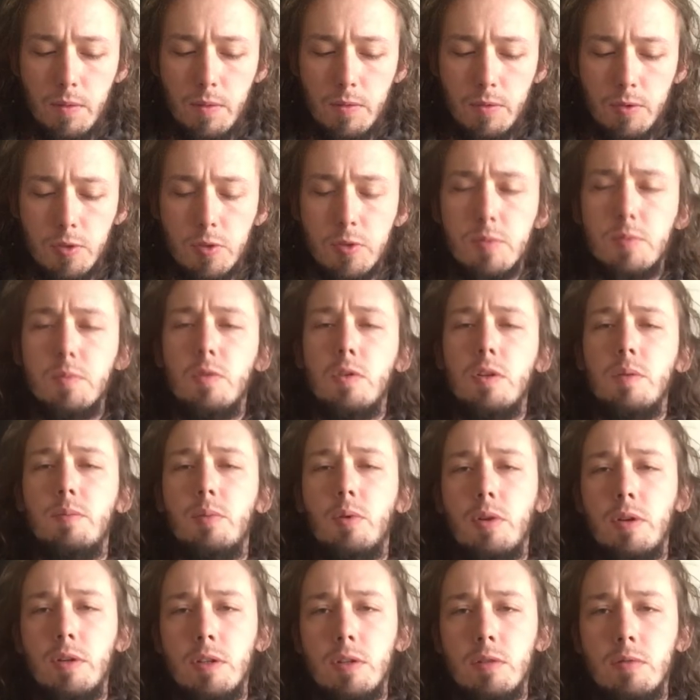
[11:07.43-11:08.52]
so it's more
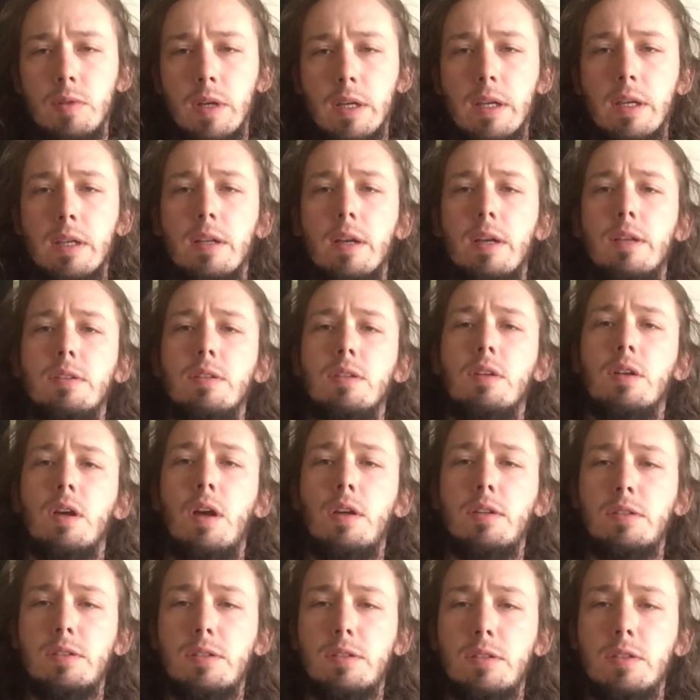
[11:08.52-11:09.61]
important to recognize
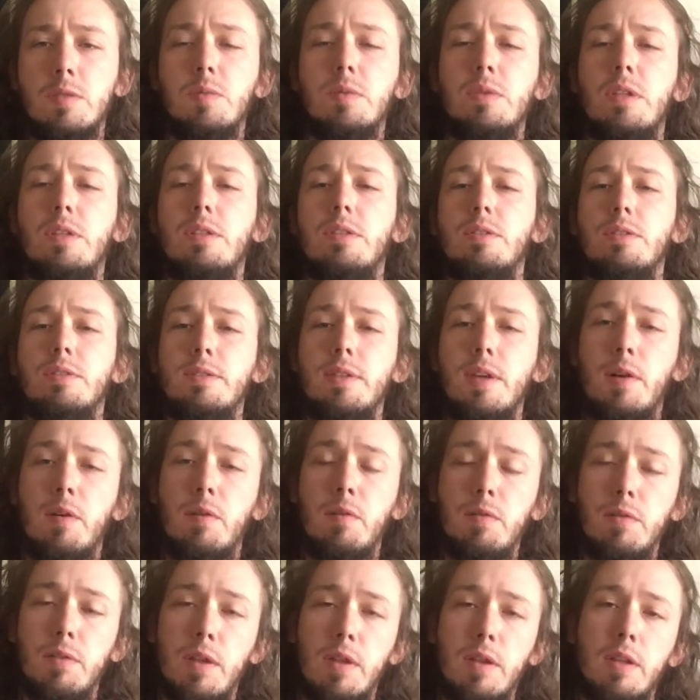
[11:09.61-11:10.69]
consciousness within yourself
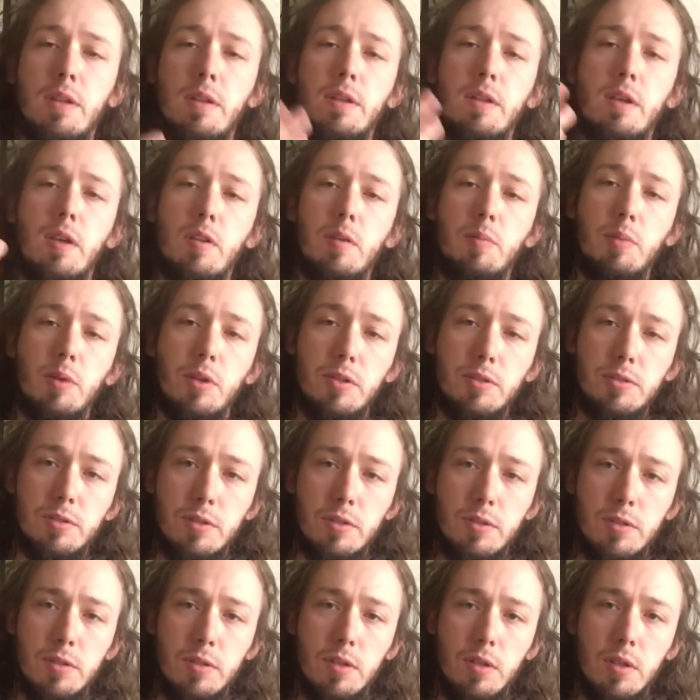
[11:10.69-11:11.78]
than in the other person,